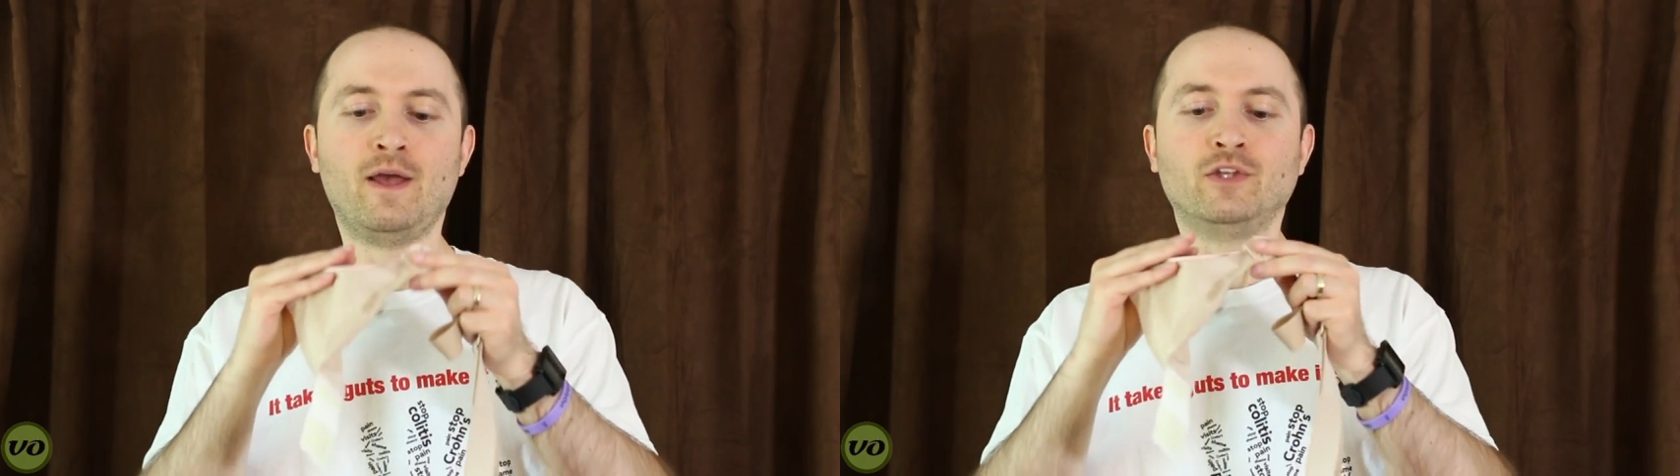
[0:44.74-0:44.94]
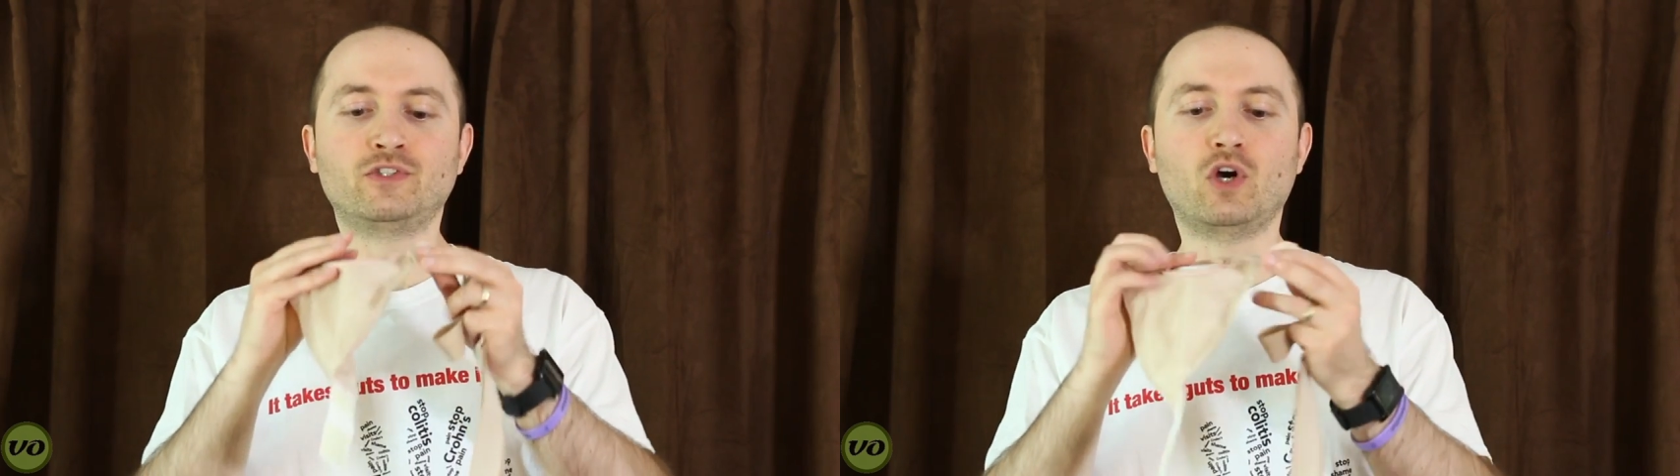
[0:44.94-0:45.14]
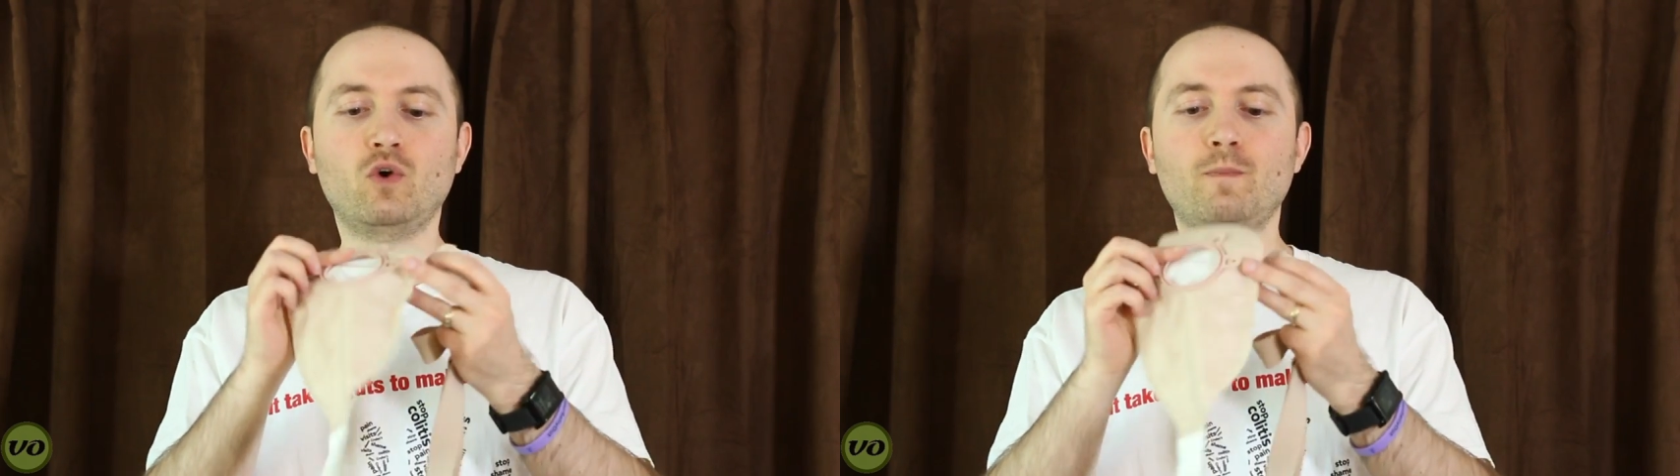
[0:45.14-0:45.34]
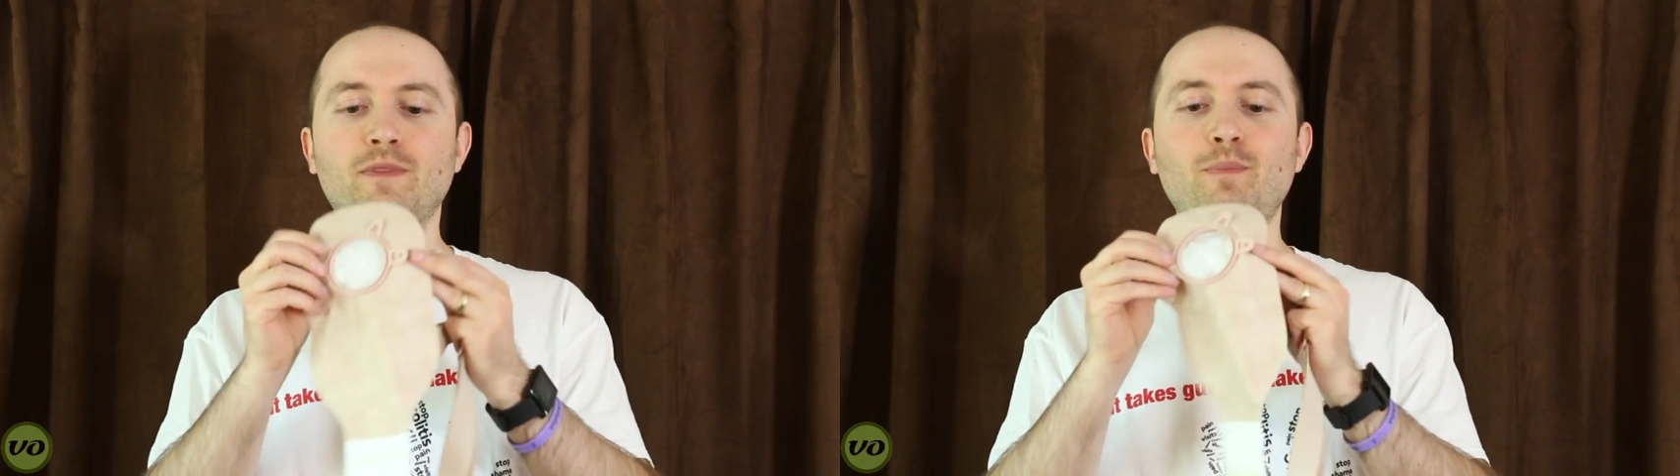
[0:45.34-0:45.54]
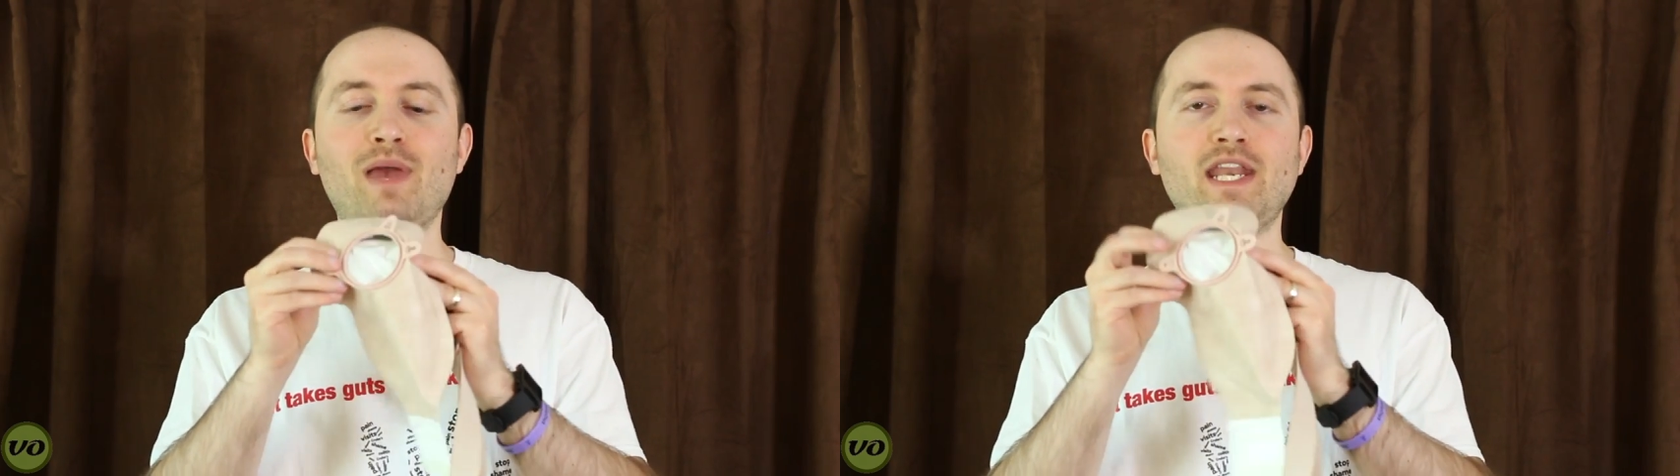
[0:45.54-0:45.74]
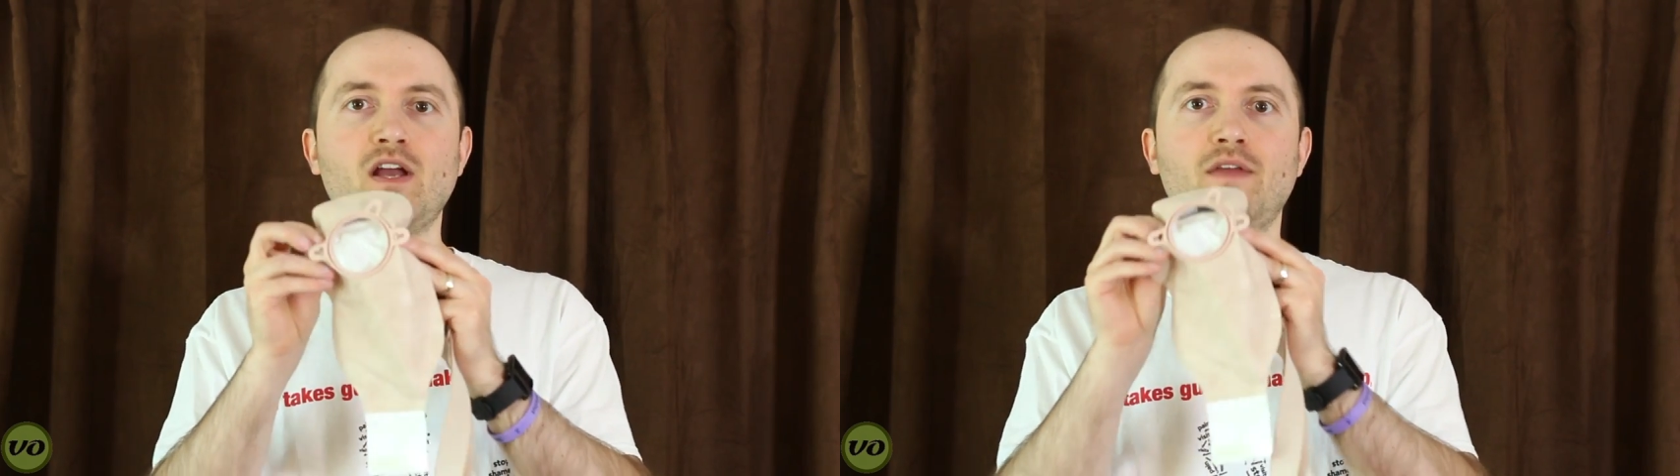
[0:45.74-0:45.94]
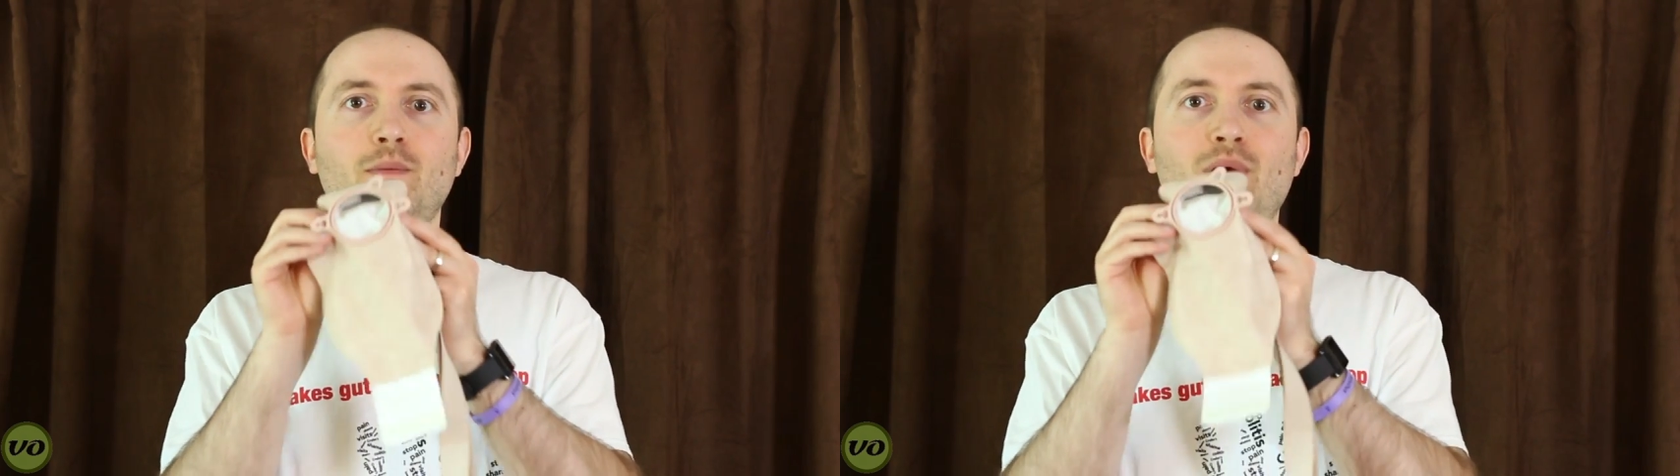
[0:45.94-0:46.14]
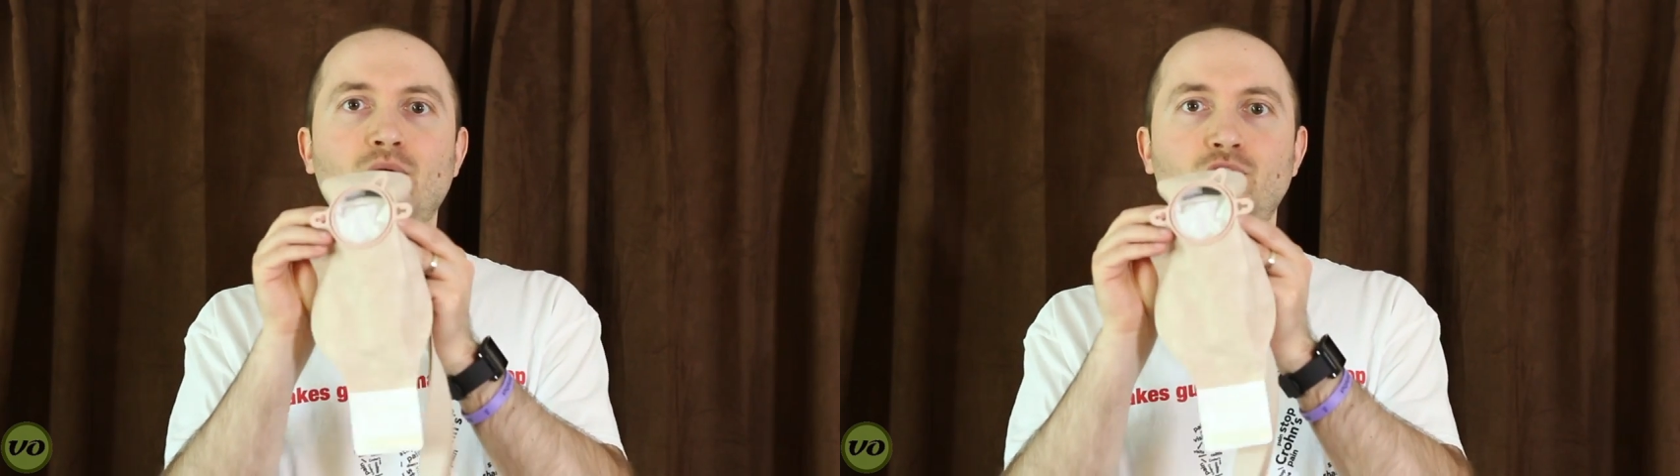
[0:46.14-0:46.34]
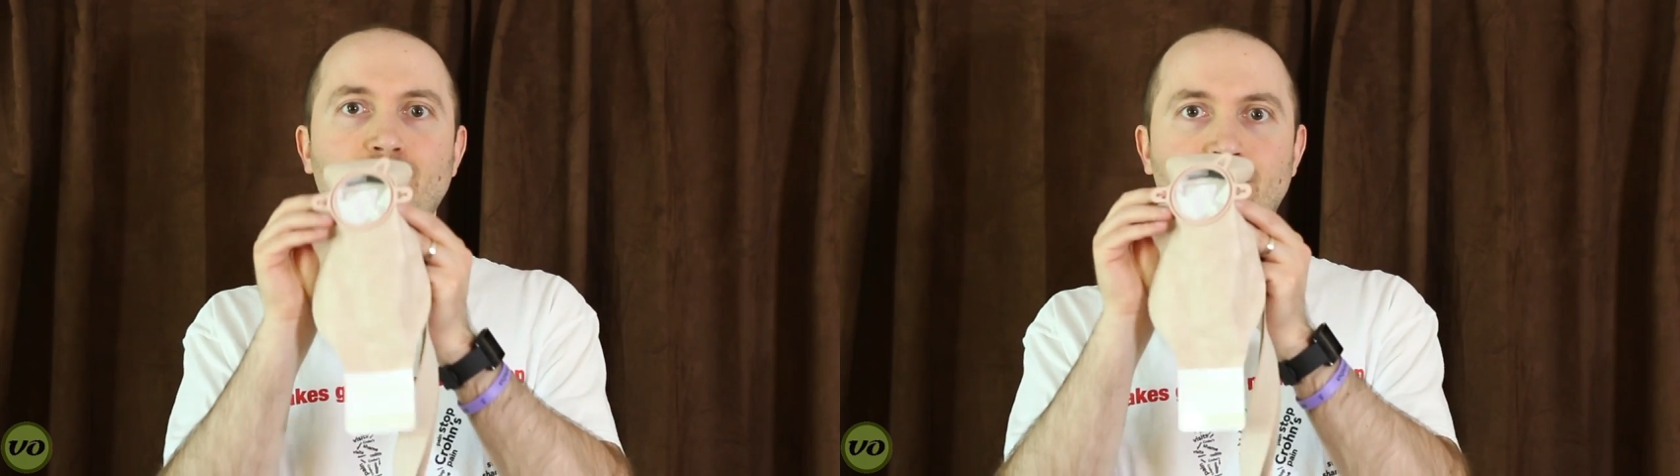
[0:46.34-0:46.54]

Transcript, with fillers: So depending on the pouching